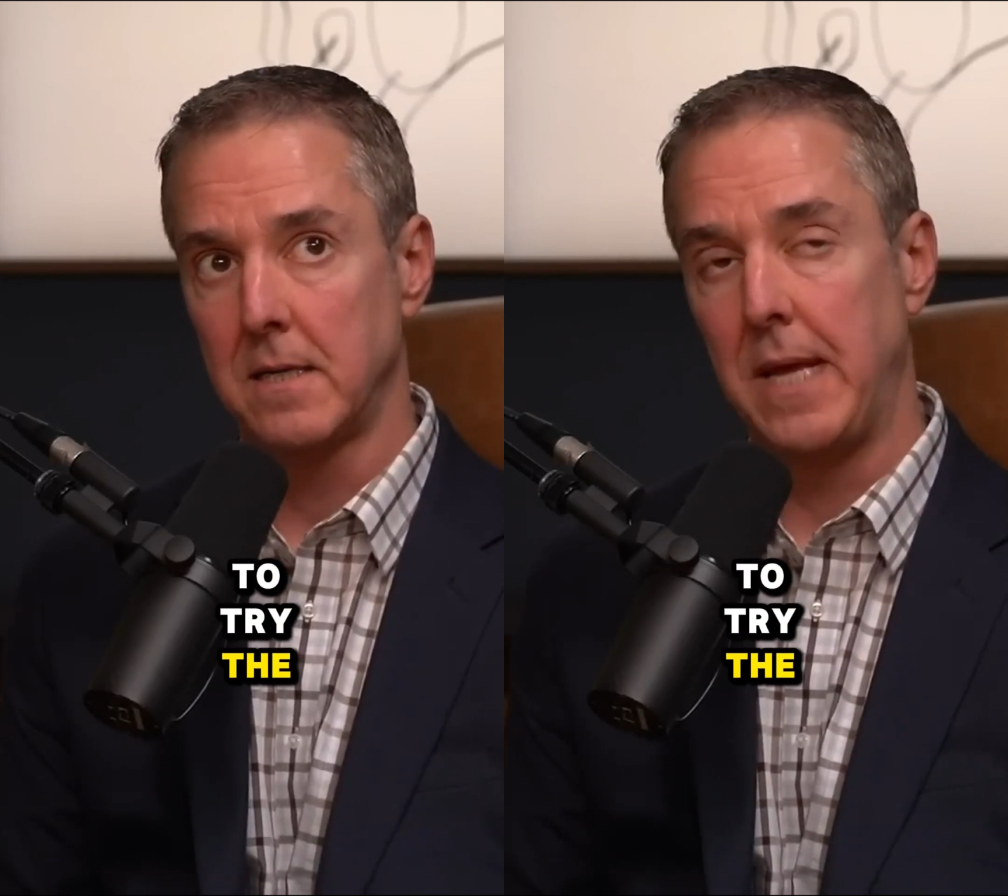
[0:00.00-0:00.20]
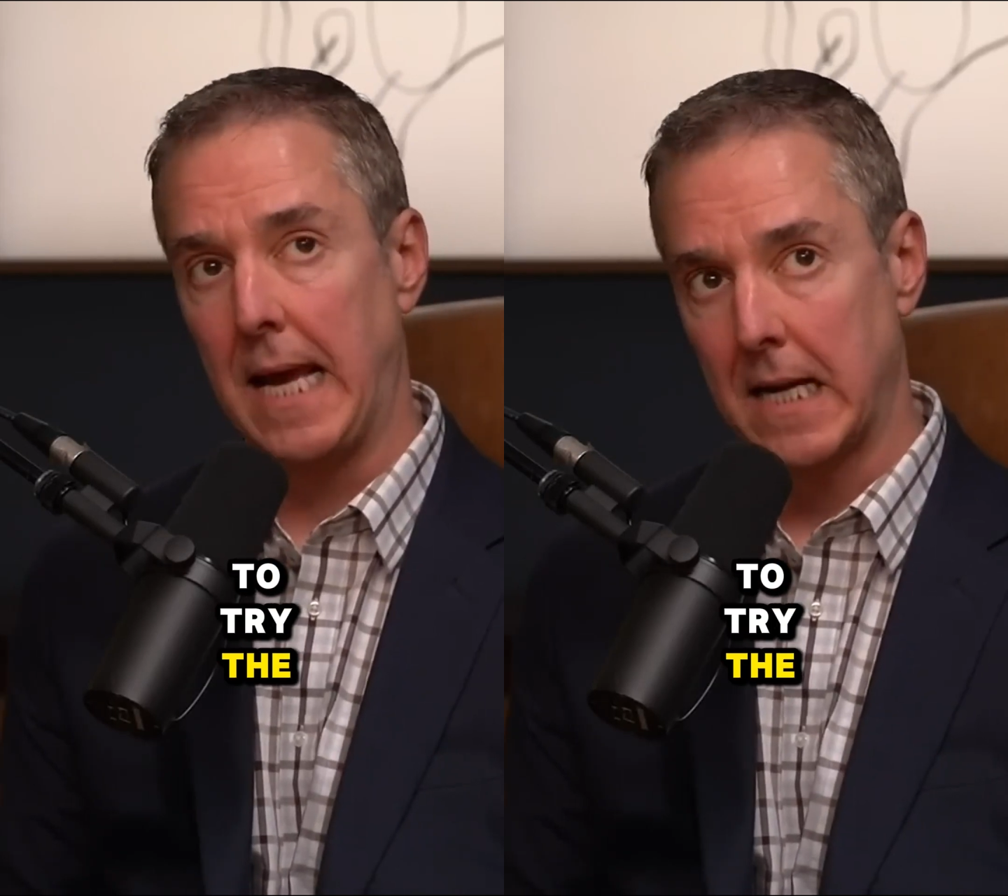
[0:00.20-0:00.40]

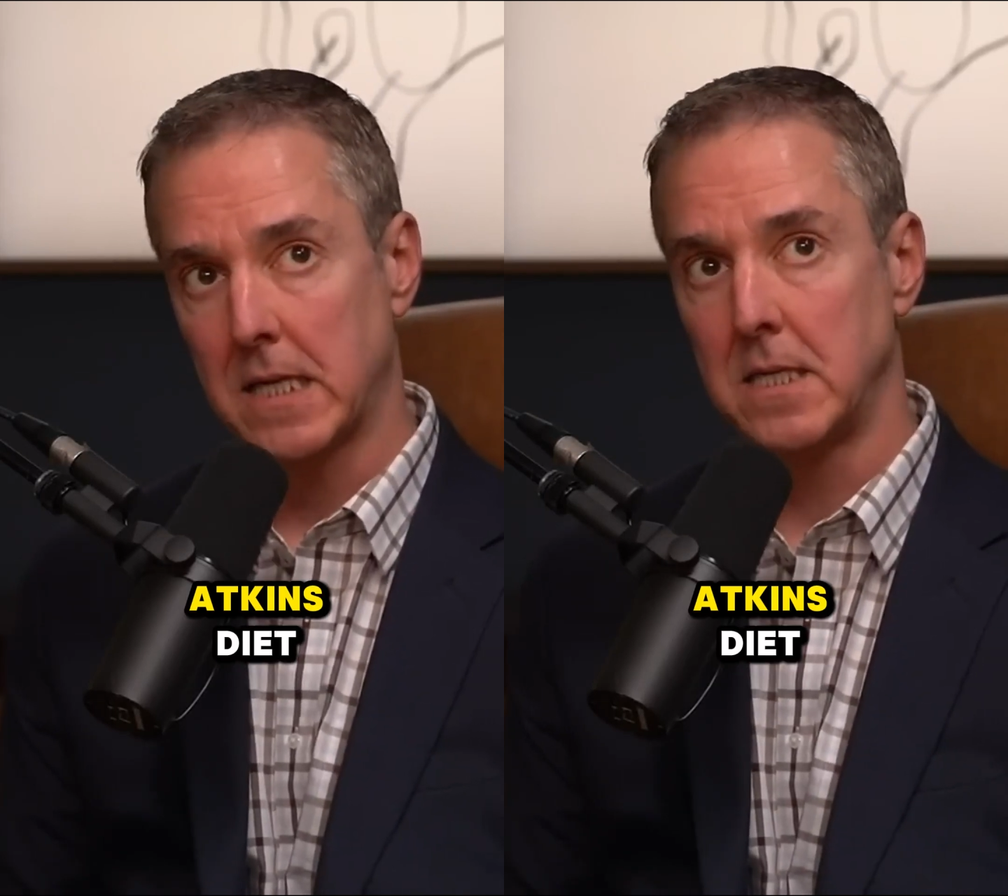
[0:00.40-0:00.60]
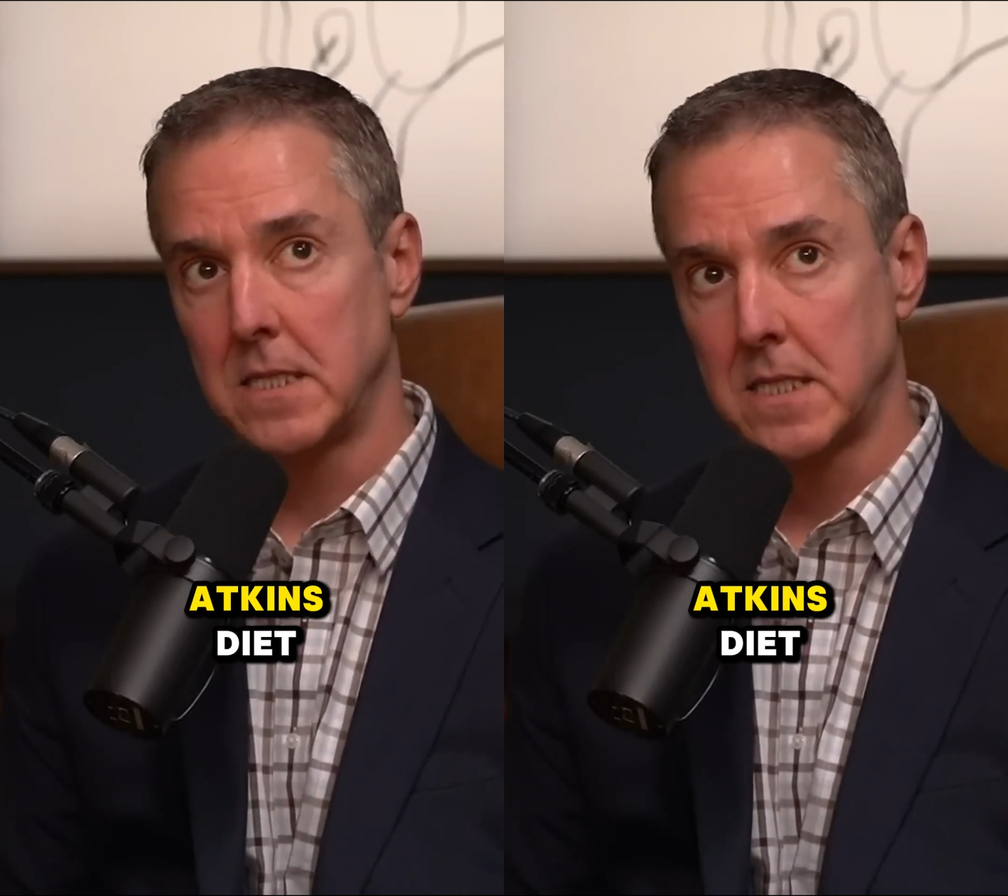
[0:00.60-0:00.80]
the
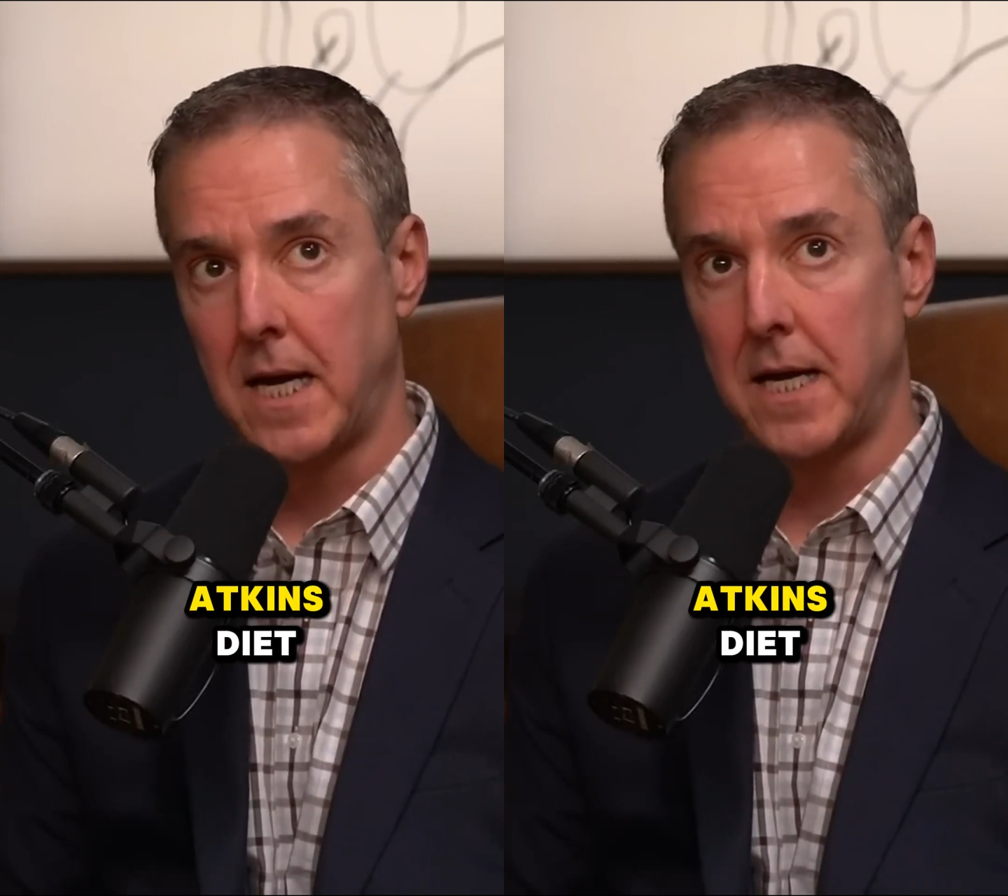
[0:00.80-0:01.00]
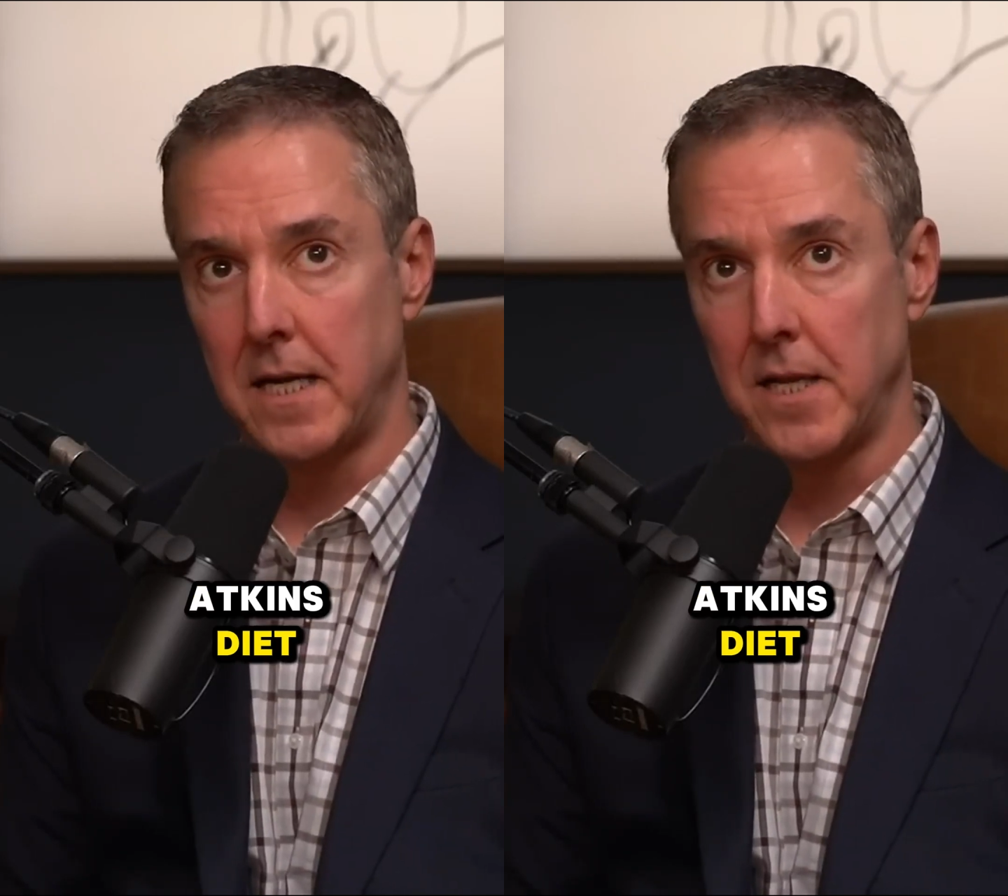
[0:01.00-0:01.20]
Atkins diet, a